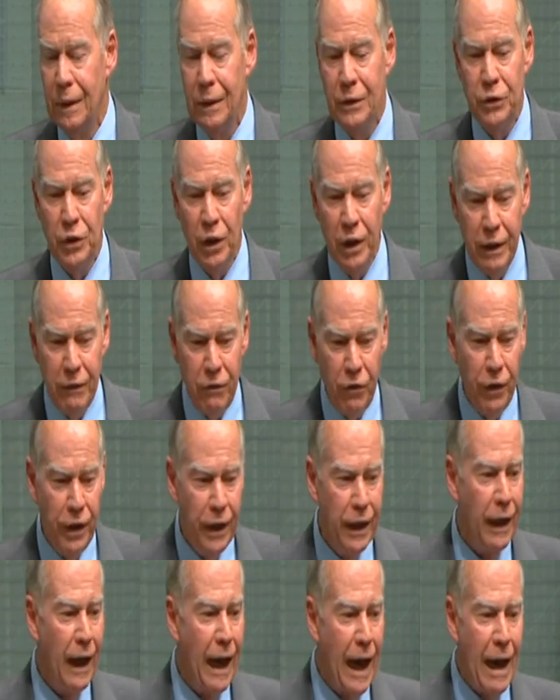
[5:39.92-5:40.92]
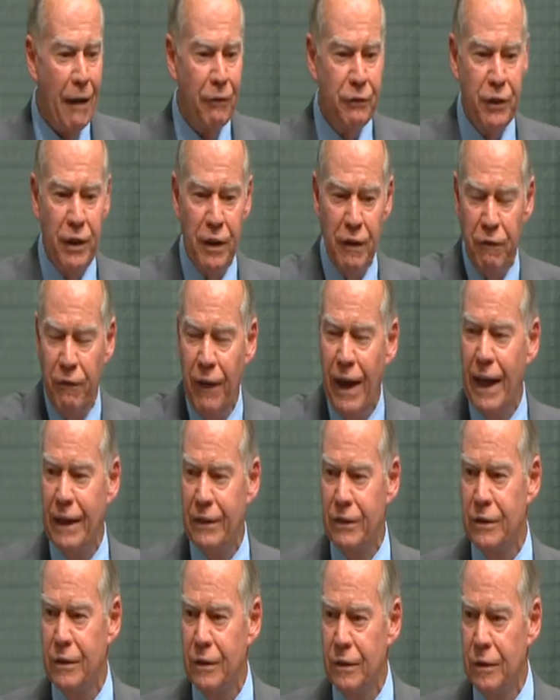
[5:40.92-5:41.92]
delivering after the
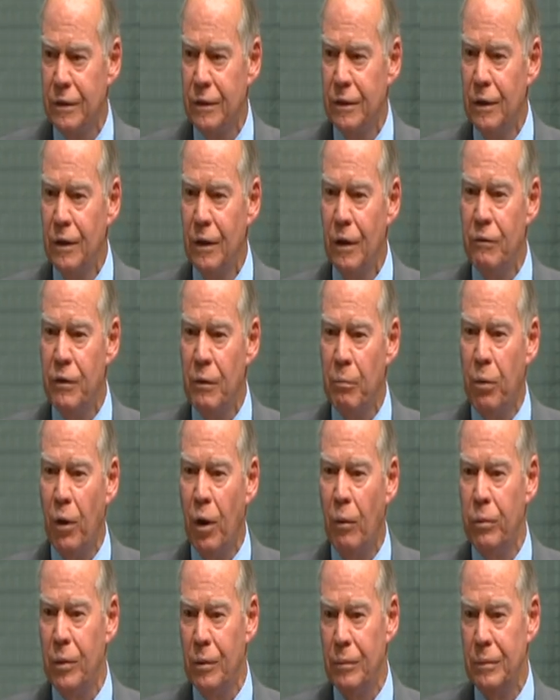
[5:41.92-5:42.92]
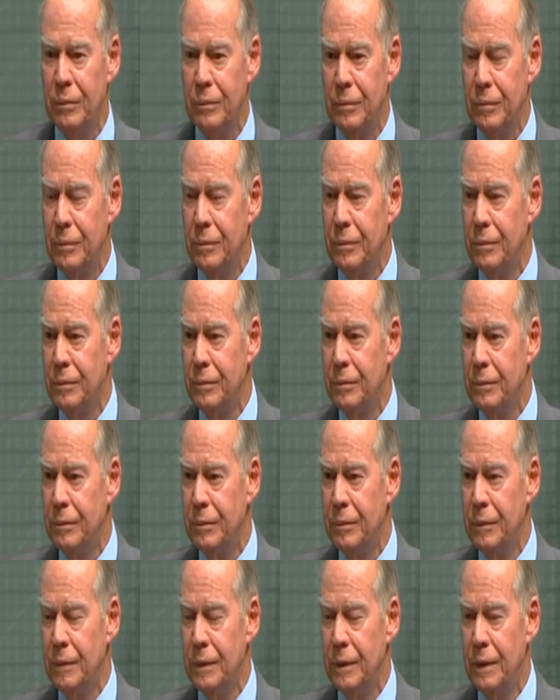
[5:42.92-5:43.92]
fact of the problem.
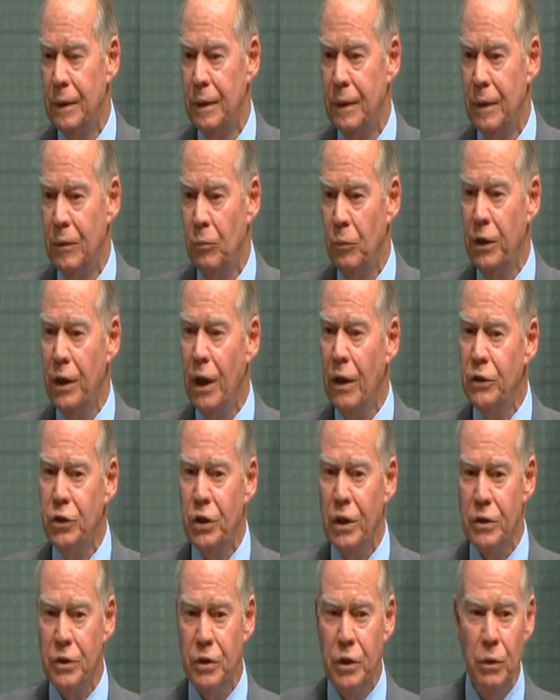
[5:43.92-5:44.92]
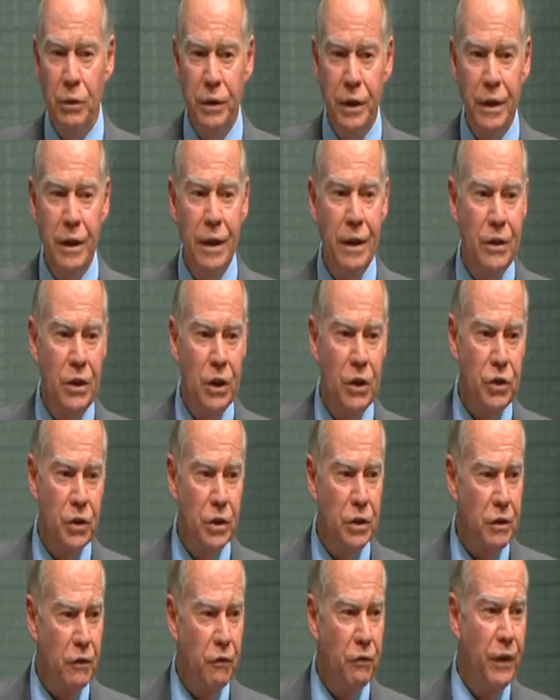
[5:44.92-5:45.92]
We don't just do it in
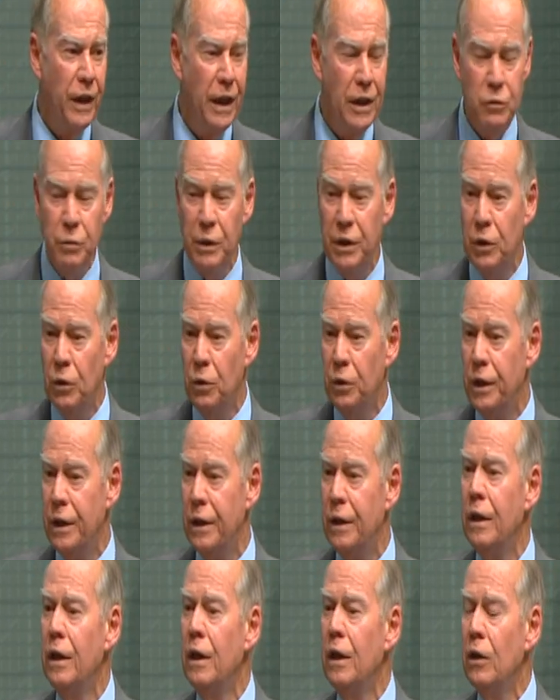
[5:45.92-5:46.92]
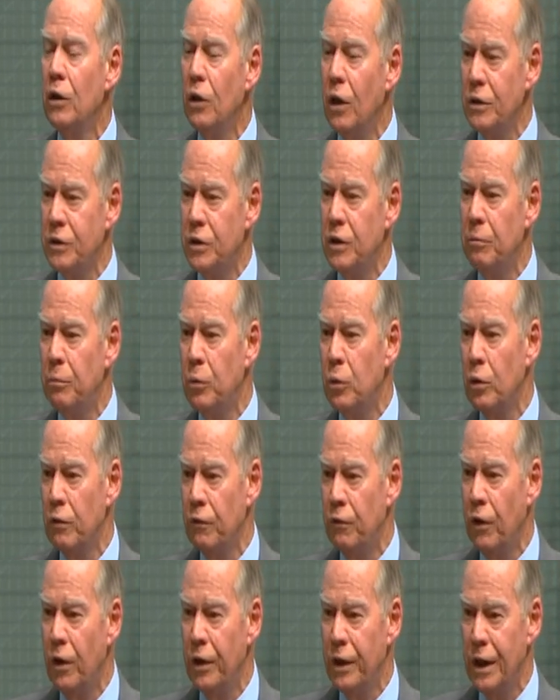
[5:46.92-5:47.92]
Indigenous affairs, we do it in lots of
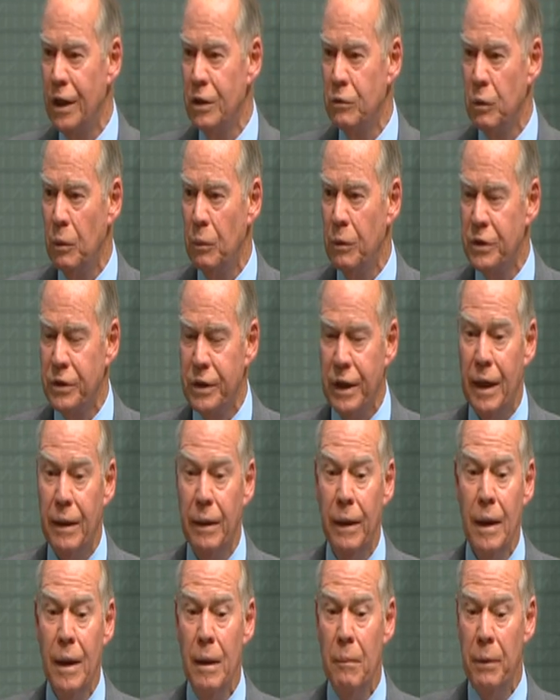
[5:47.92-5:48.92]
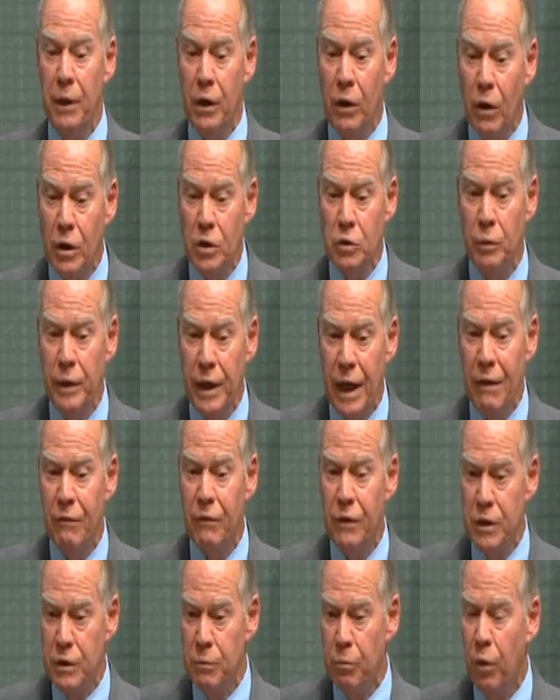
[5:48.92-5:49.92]
portfolios where we say, because we have
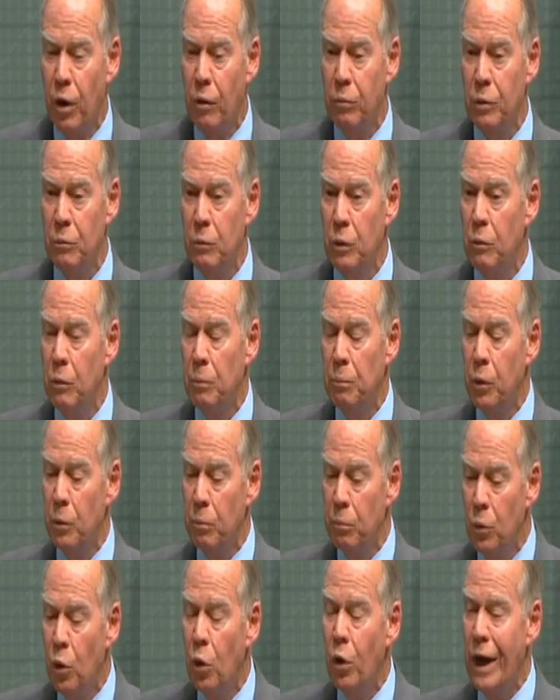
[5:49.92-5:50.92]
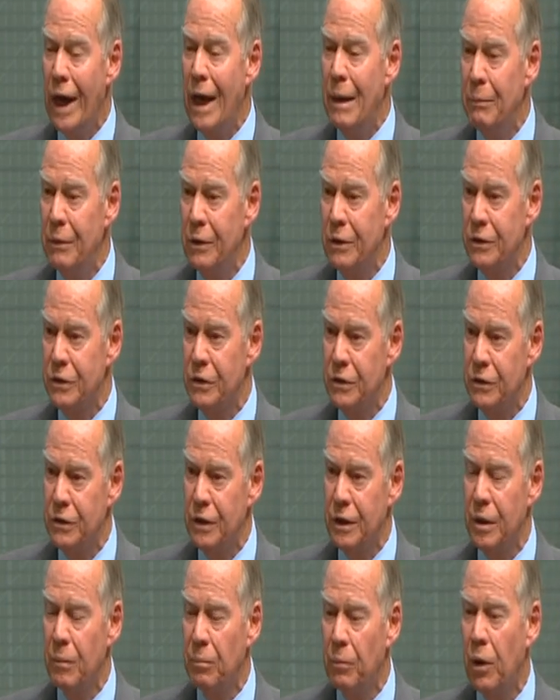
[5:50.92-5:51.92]
this problem, we will put more ambulances
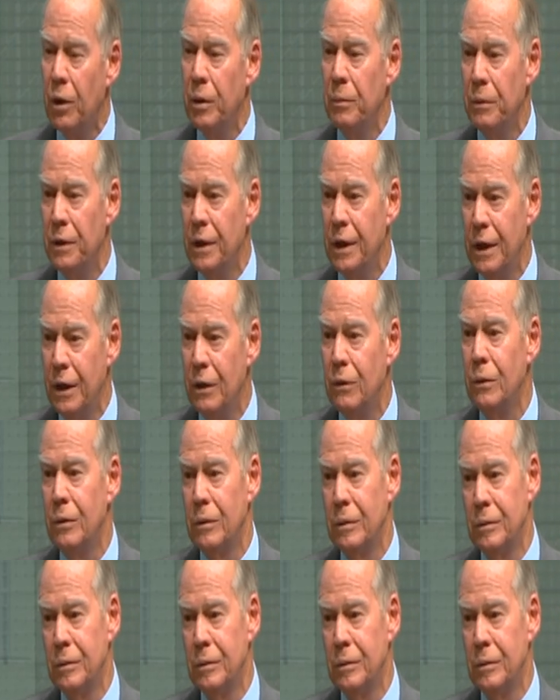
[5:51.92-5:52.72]
at the bottom of the hill,